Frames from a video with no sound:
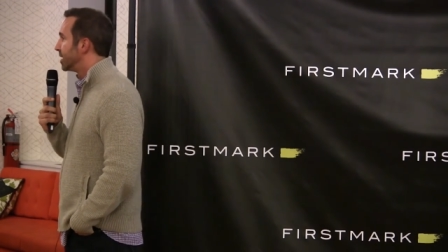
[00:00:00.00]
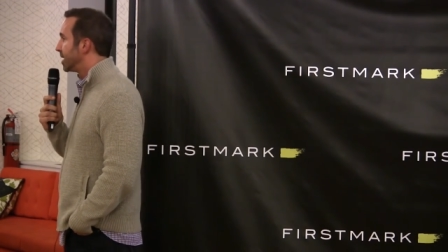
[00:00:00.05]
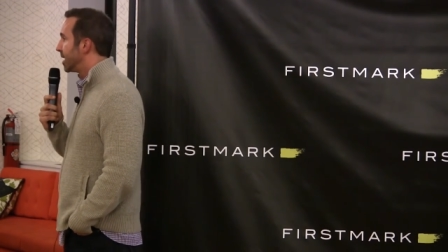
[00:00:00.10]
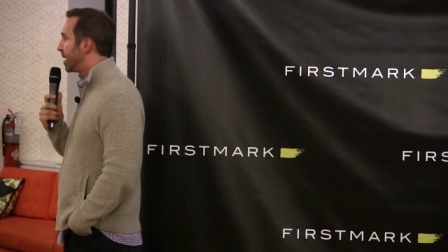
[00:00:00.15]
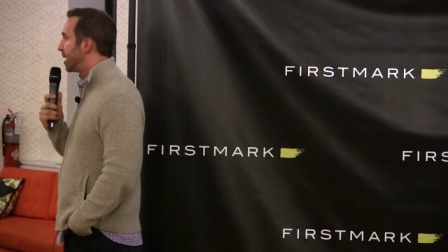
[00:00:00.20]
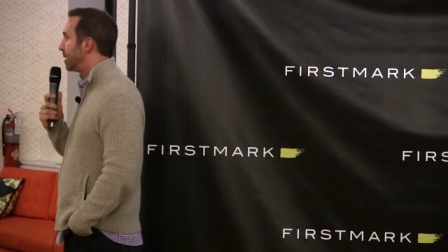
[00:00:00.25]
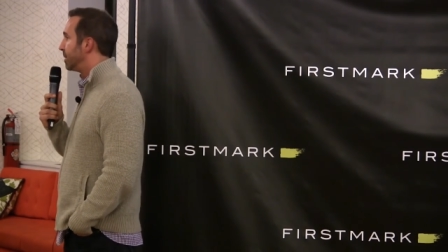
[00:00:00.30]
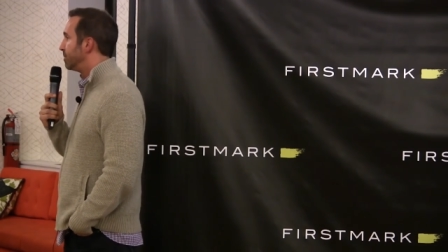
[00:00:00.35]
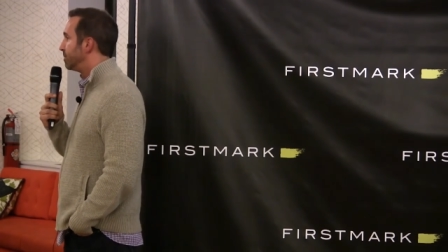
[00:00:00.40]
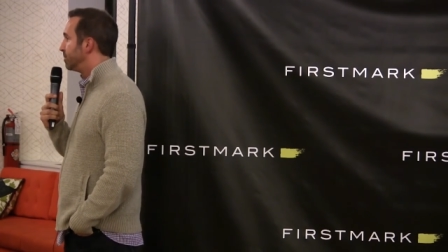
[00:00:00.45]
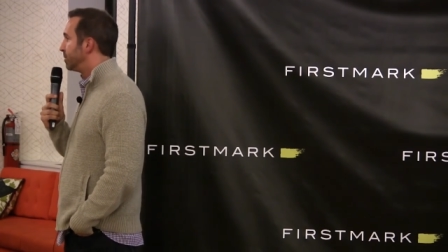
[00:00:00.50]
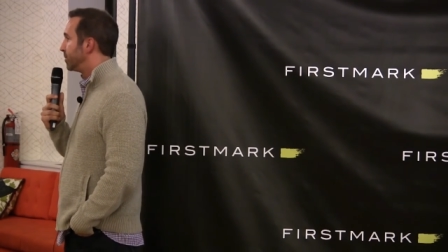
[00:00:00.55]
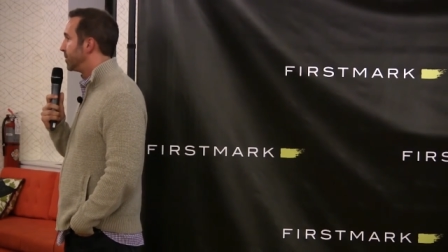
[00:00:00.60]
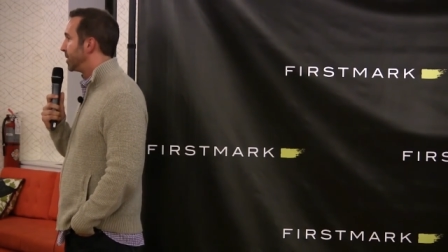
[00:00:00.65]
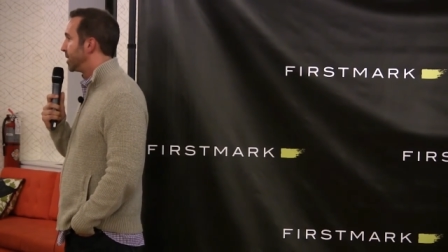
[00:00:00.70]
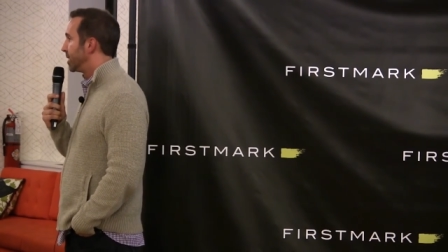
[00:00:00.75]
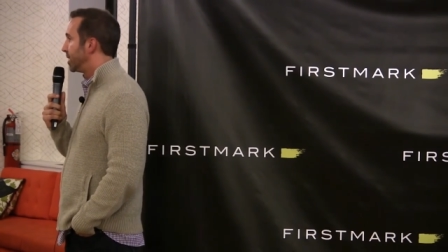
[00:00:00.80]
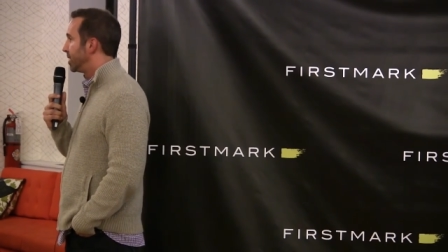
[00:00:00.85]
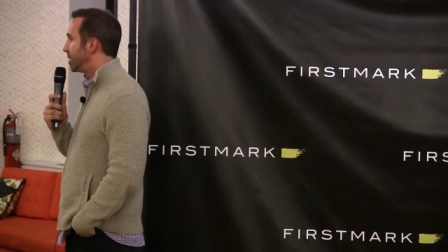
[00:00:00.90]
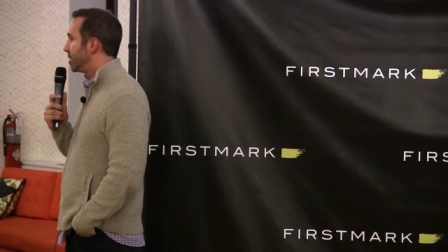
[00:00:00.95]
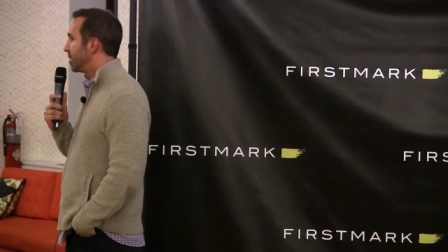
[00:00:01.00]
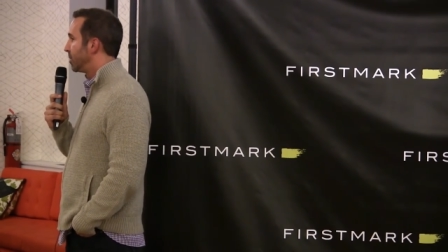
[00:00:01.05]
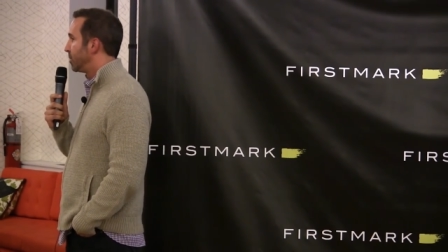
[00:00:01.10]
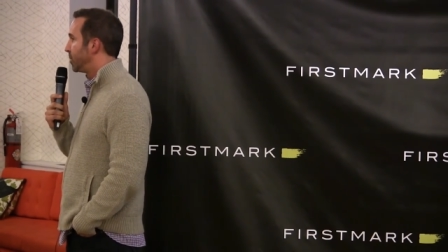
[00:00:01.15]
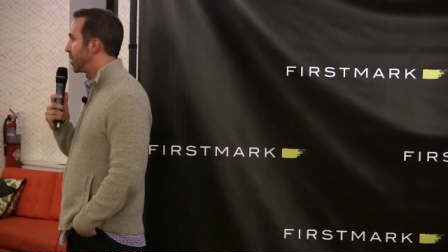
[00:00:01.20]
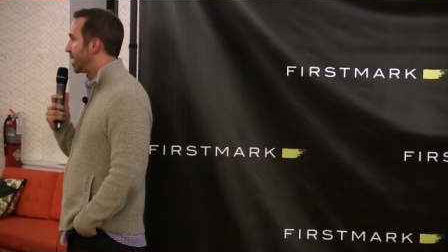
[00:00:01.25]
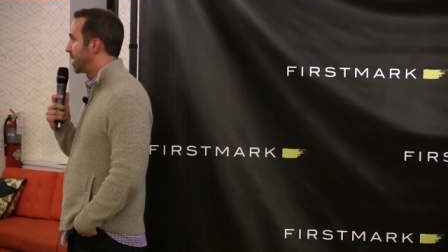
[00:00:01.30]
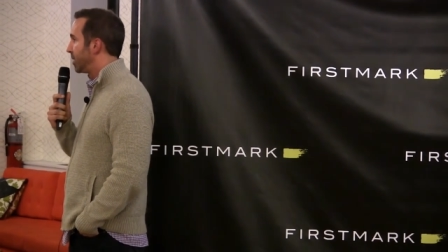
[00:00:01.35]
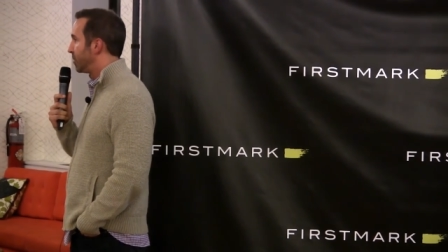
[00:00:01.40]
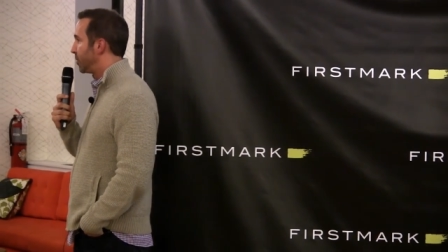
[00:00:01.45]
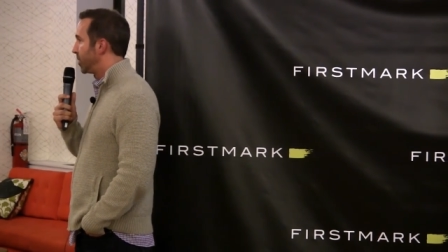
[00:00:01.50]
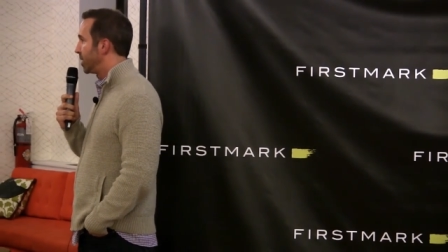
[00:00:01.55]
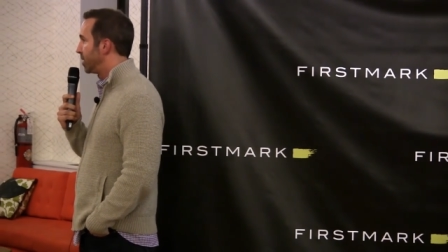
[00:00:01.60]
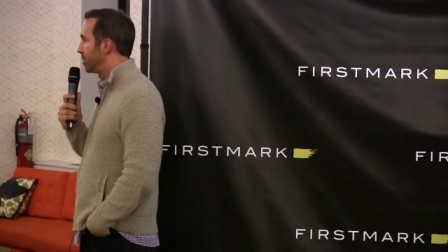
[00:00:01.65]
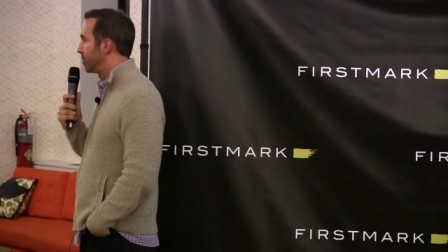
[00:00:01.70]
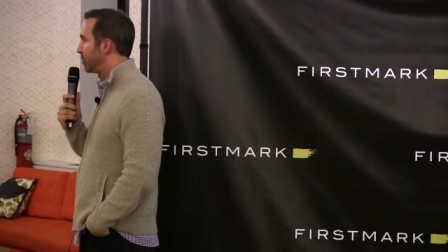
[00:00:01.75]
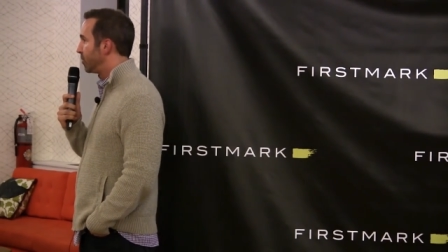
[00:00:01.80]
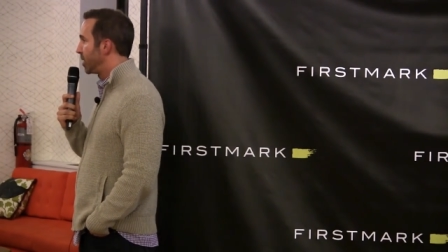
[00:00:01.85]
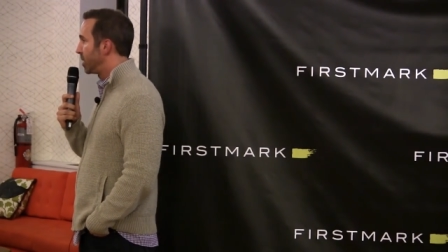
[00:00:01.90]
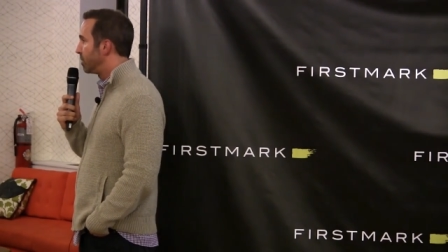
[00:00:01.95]
um, you know, but it, uh, we
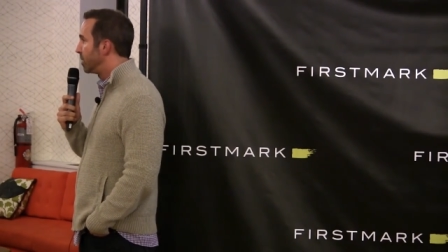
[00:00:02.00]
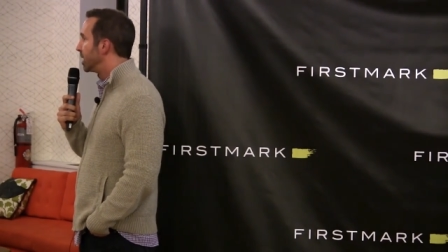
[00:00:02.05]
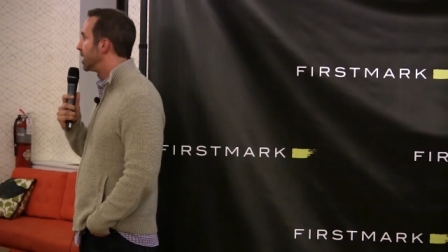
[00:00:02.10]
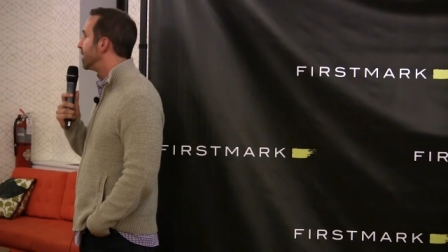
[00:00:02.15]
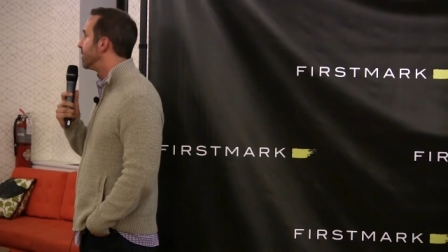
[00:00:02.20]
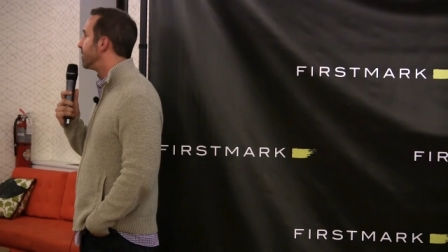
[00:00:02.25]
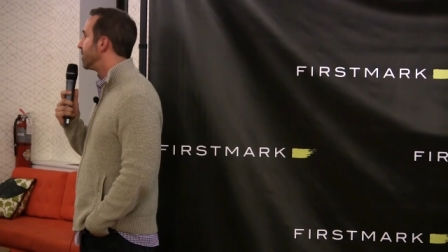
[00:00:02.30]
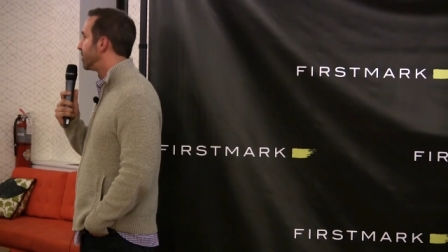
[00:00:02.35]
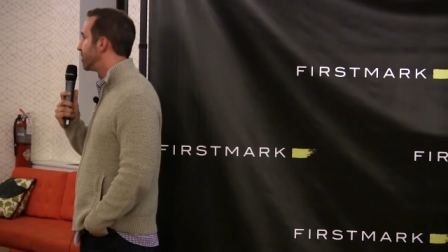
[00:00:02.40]
we believe